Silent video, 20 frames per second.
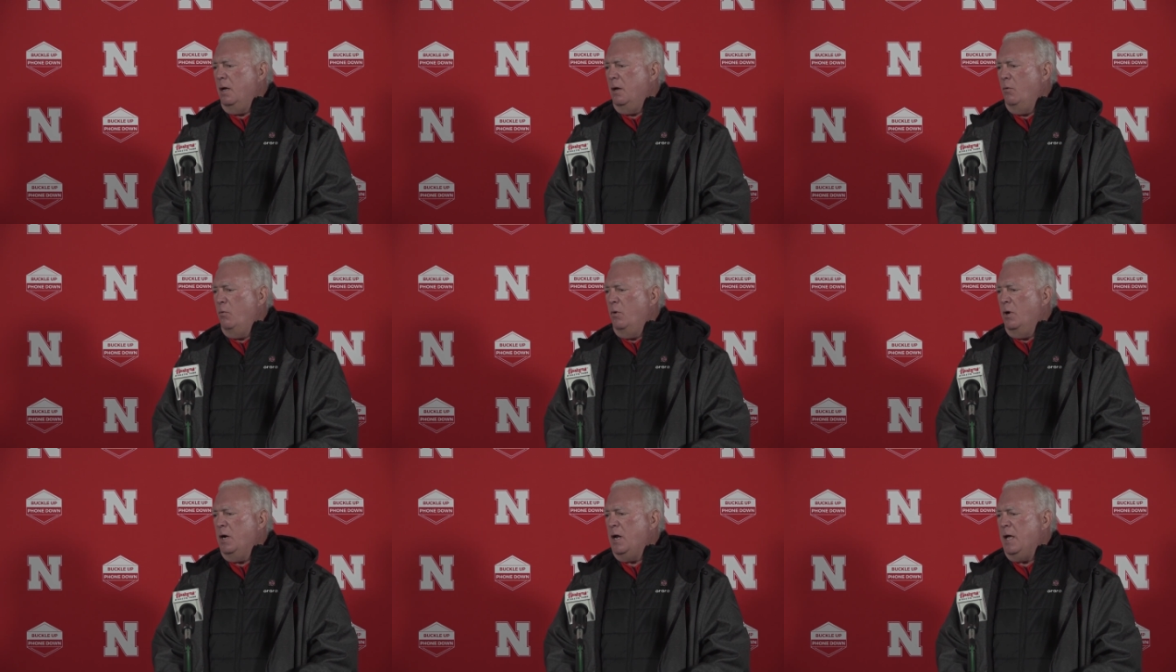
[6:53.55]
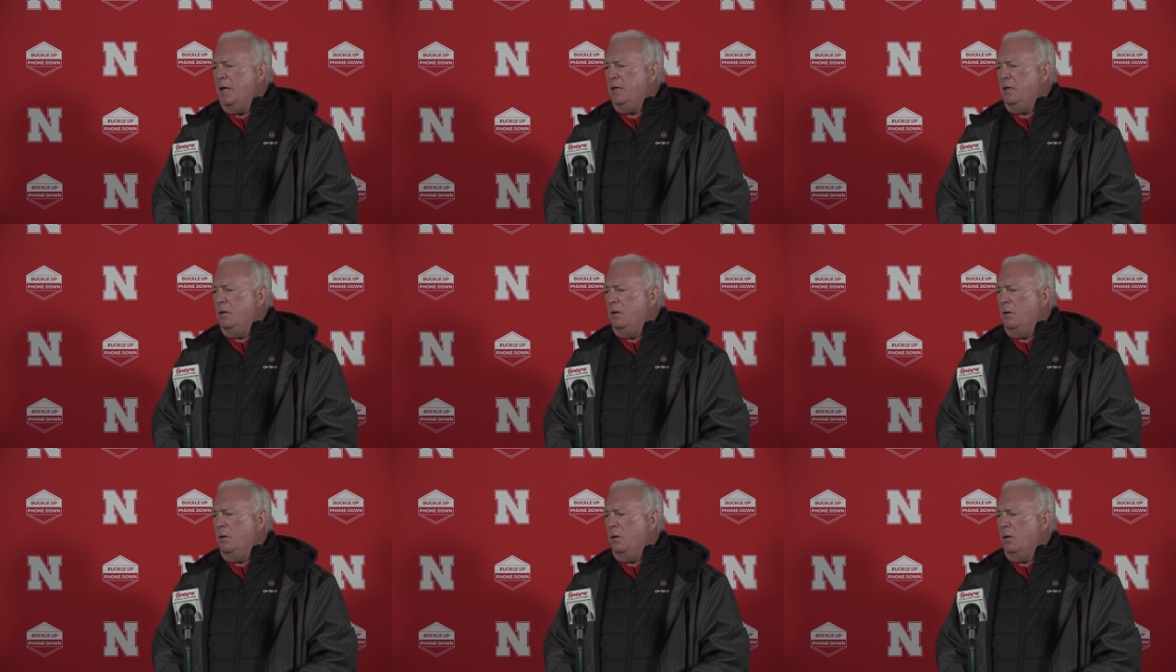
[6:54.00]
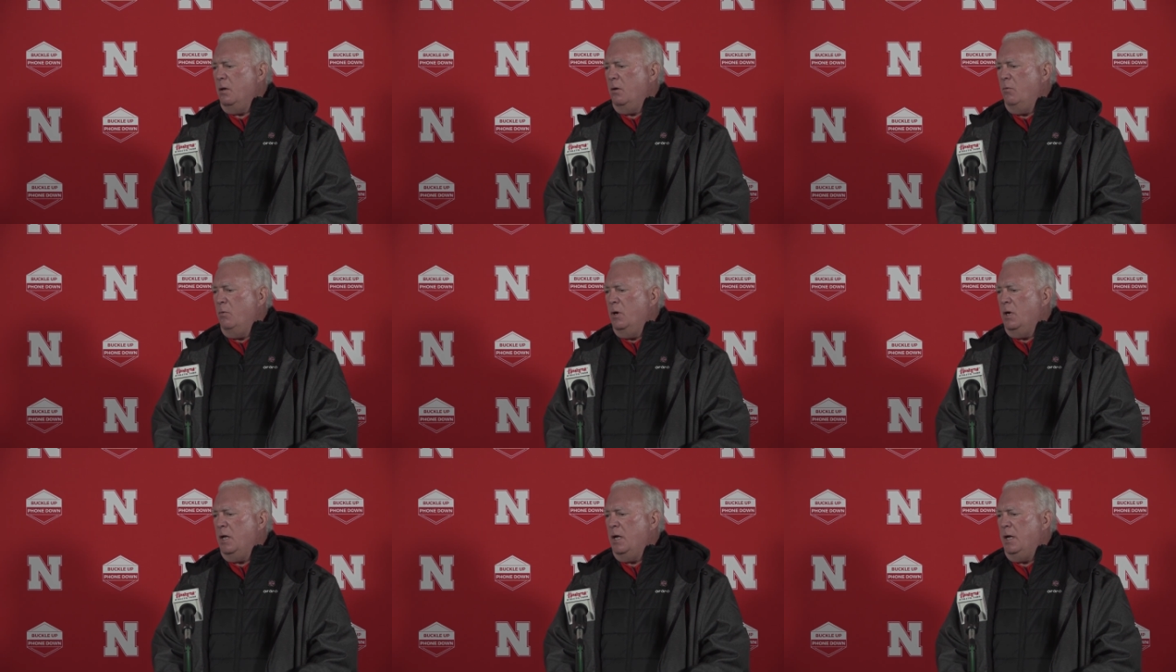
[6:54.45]
when I
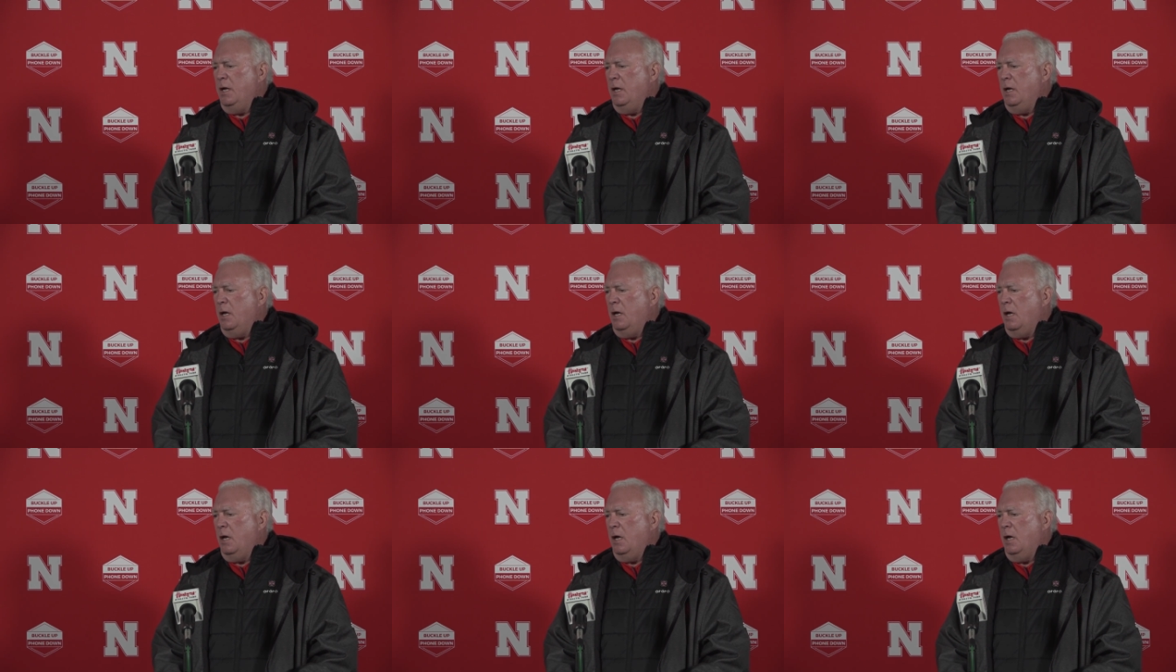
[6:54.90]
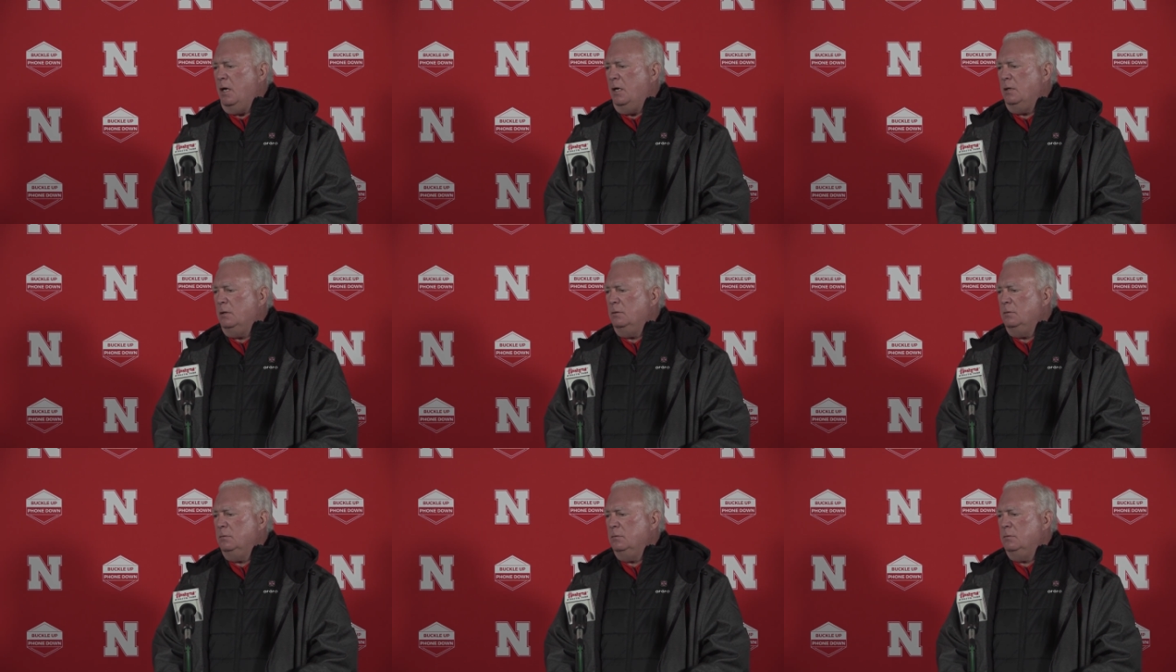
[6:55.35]
when I uh,